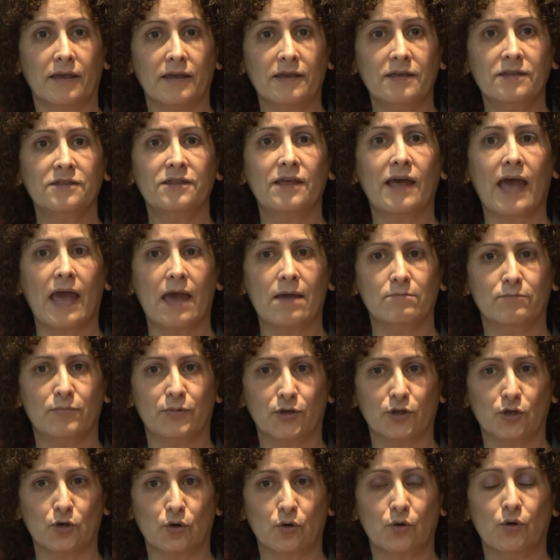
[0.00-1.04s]
in the
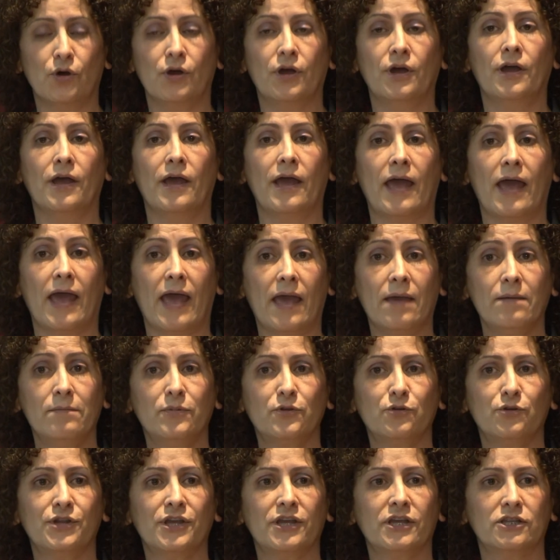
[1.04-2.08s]
embryo,
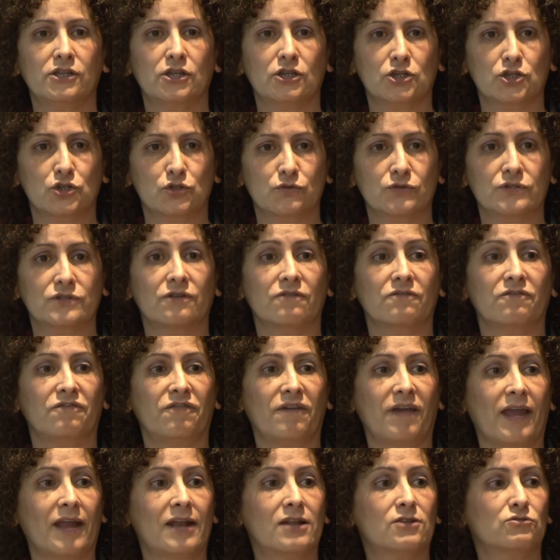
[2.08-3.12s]
embryonic tissues
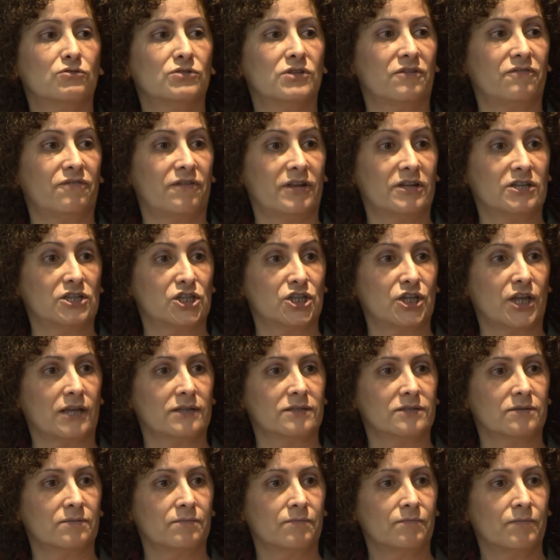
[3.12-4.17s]
fail to
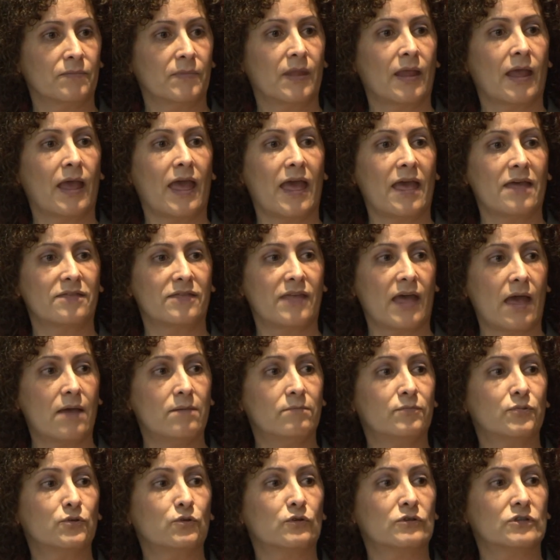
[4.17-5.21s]
differentiate, and the
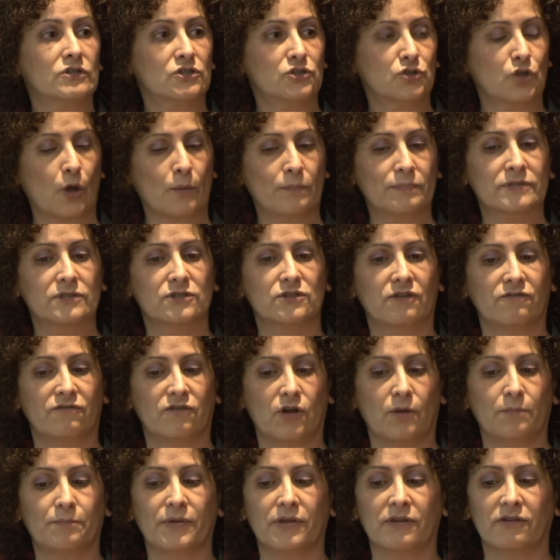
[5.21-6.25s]
embryo stops
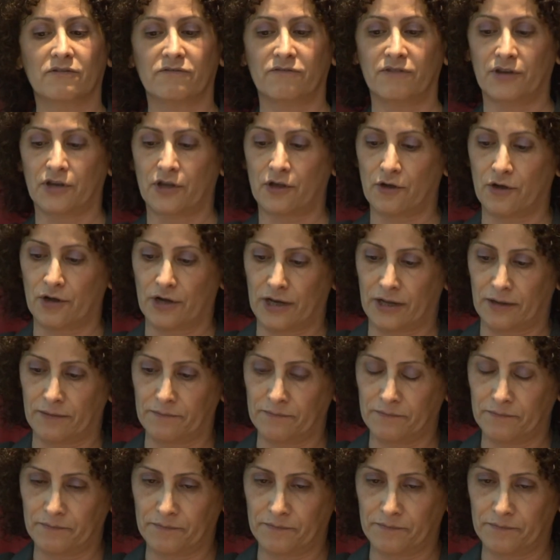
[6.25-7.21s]
developing very early.